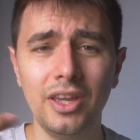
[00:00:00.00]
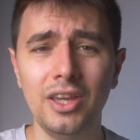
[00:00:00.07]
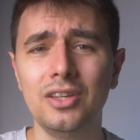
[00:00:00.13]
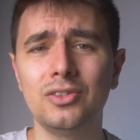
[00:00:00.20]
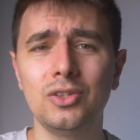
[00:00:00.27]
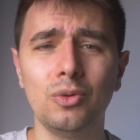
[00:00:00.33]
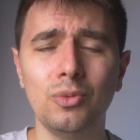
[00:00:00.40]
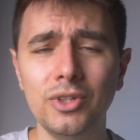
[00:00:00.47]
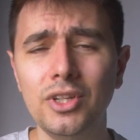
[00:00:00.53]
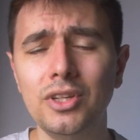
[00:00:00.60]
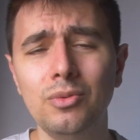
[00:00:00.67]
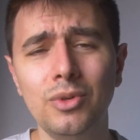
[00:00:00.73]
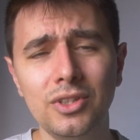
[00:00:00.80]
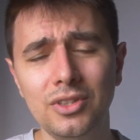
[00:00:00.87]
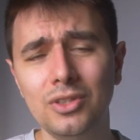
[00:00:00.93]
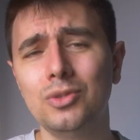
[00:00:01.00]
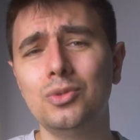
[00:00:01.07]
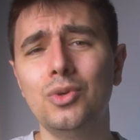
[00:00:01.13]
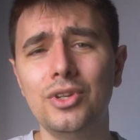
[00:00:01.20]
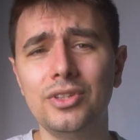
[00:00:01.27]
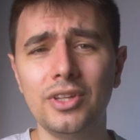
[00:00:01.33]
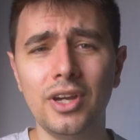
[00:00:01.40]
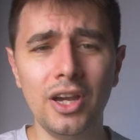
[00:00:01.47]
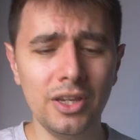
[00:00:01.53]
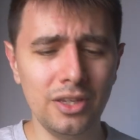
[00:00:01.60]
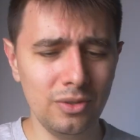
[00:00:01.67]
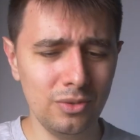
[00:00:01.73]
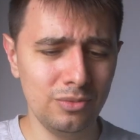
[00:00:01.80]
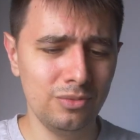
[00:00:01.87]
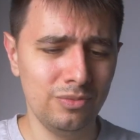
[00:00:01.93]
So when I went into it, I
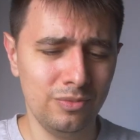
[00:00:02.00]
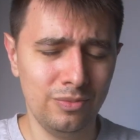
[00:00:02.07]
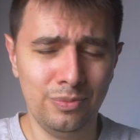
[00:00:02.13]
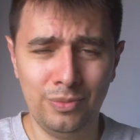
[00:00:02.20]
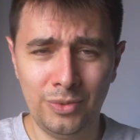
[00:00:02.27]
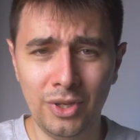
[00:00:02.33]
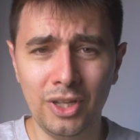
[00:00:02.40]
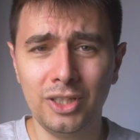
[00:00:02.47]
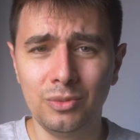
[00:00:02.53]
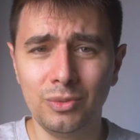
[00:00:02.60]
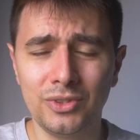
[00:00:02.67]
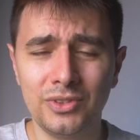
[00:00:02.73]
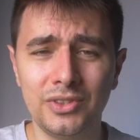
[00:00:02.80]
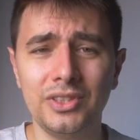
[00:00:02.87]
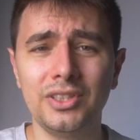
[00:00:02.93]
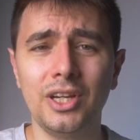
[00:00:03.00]
thought I would see